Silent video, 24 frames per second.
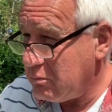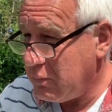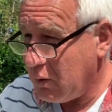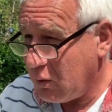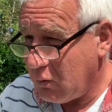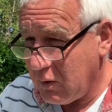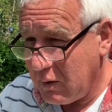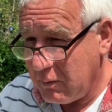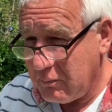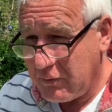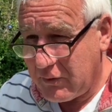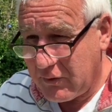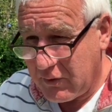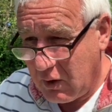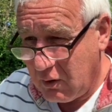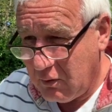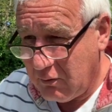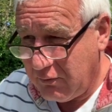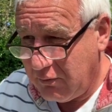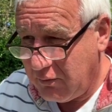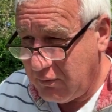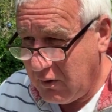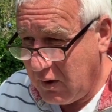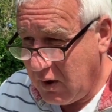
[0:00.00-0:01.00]
bought himself,
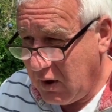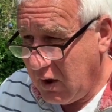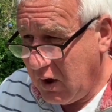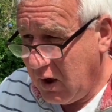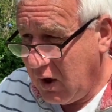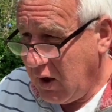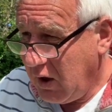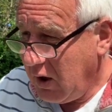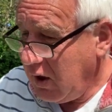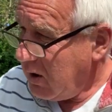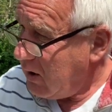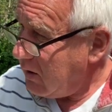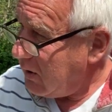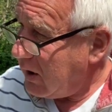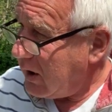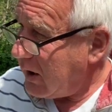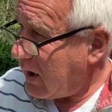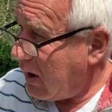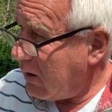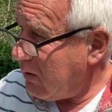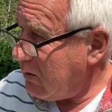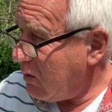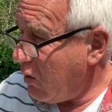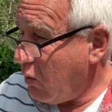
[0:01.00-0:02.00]
you
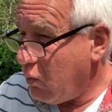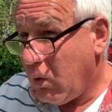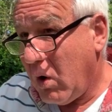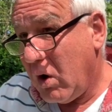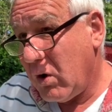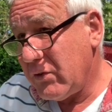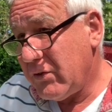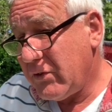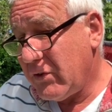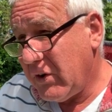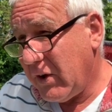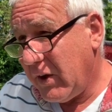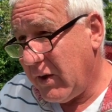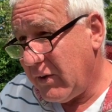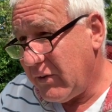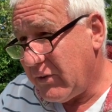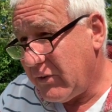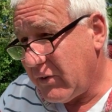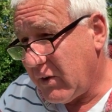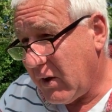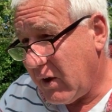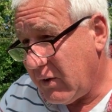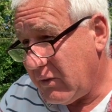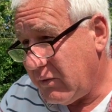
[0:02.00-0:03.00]
know,
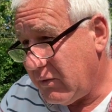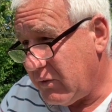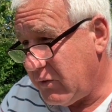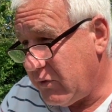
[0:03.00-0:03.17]
watches and